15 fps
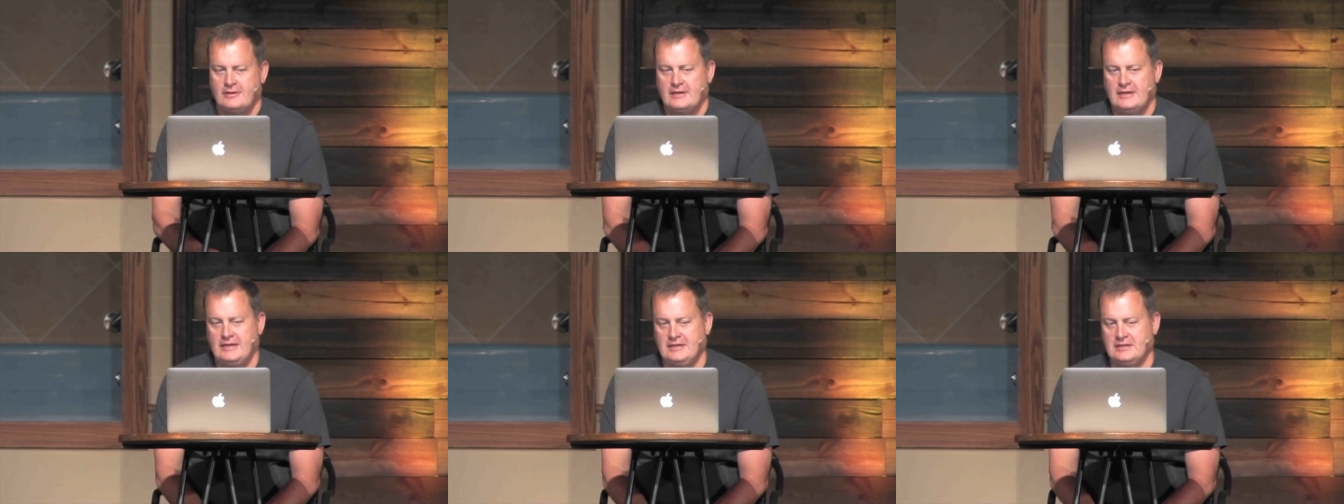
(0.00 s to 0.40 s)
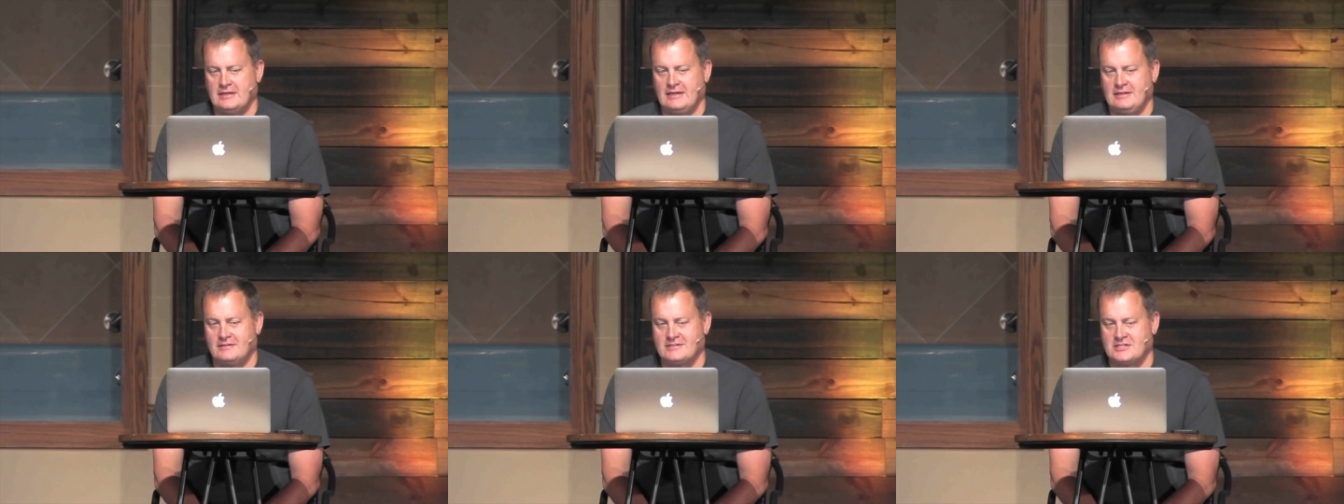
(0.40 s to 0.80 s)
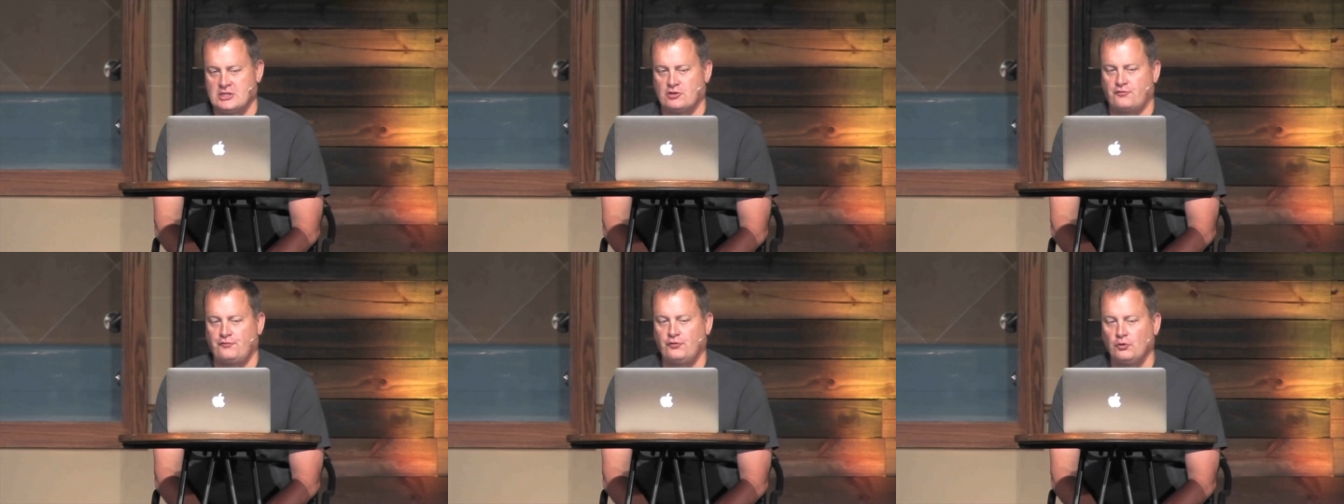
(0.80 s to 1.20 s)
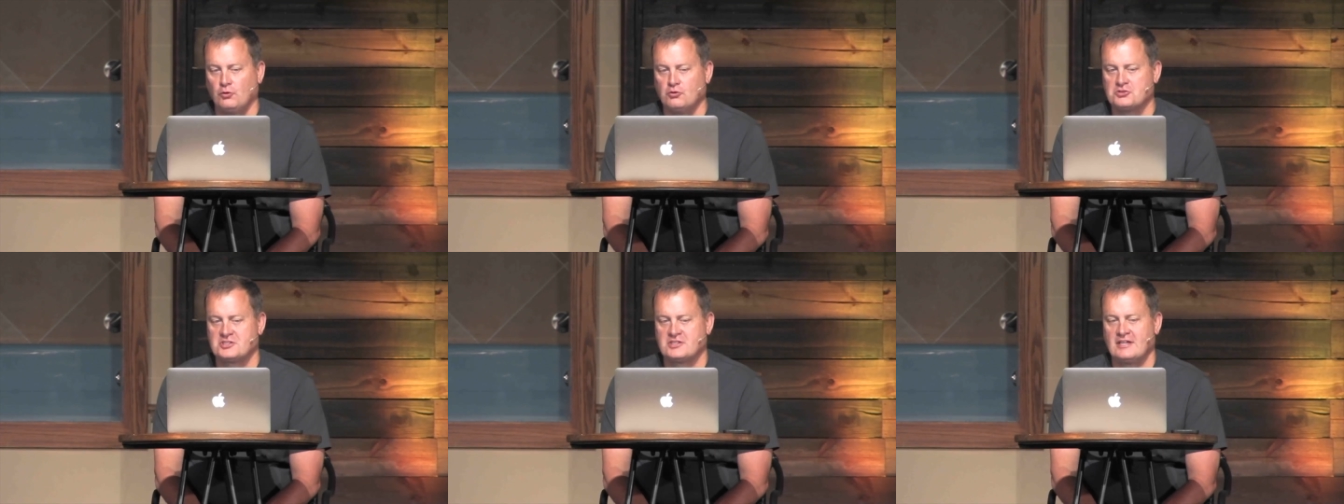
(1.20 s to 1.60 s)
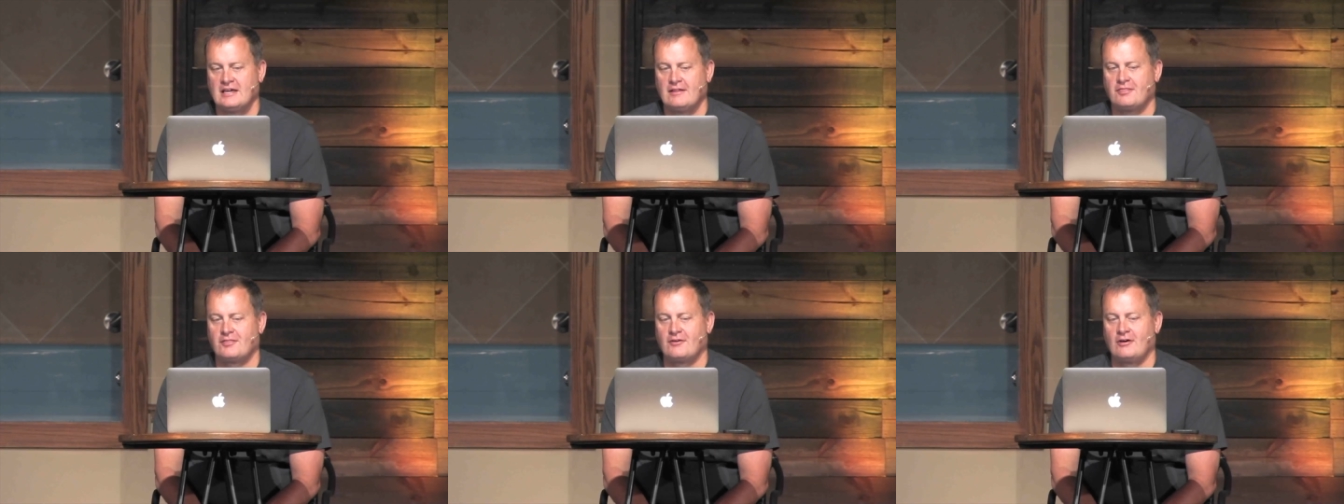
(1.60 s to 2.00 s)
he says, fools
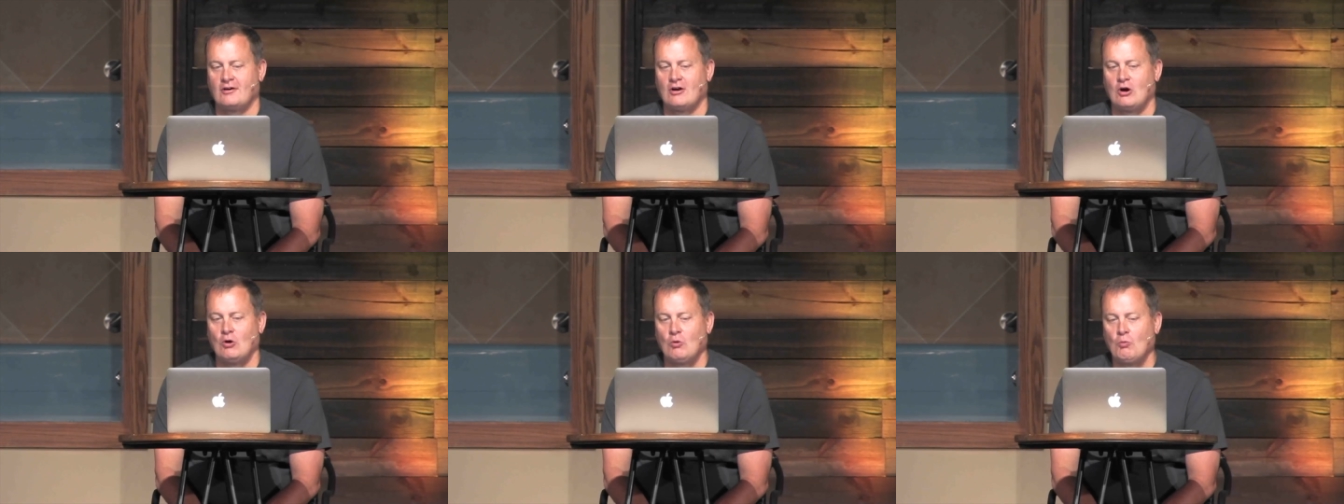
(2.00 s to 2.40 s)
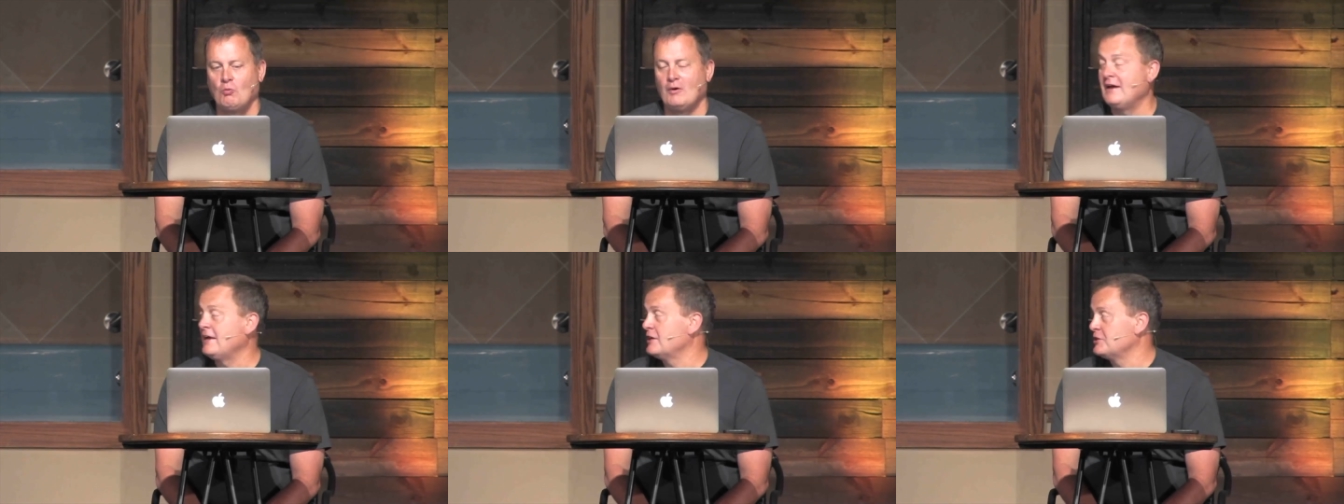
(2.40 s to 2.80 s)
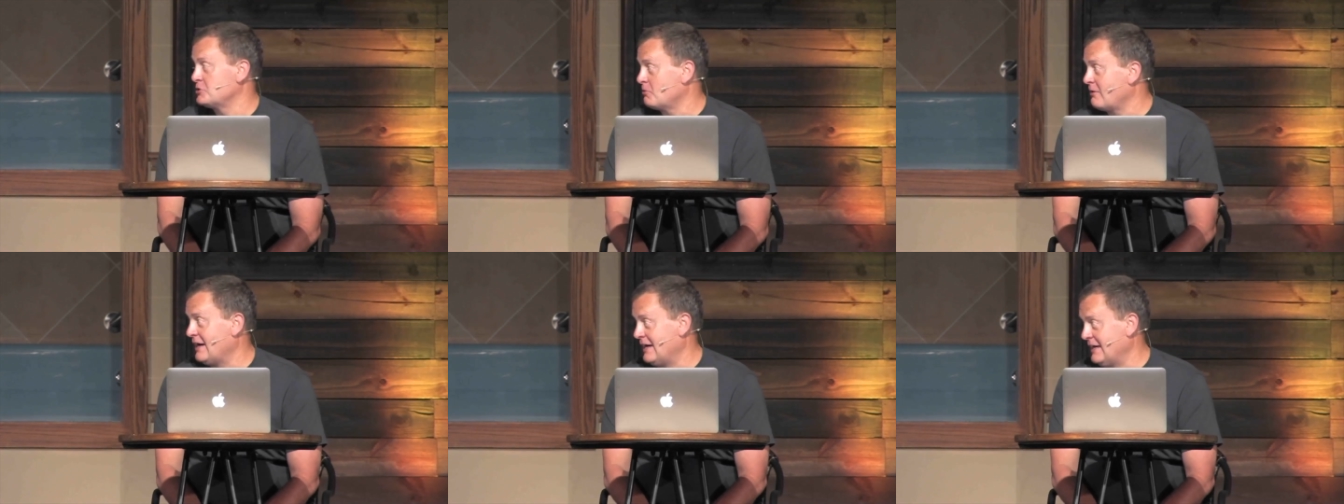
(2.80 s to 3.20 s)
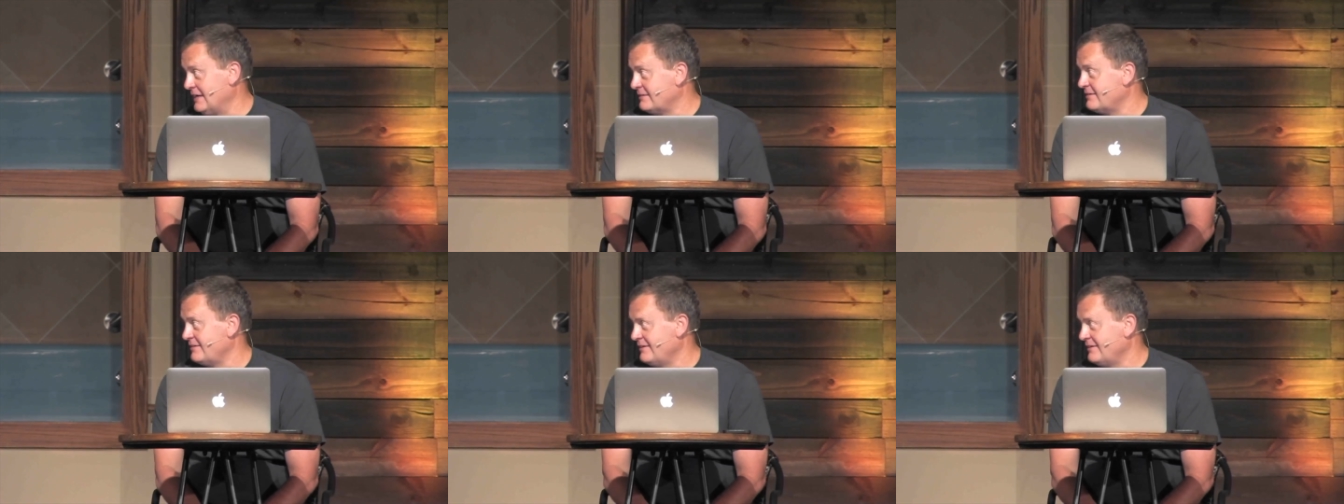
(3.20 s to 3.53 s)
think their own way is right.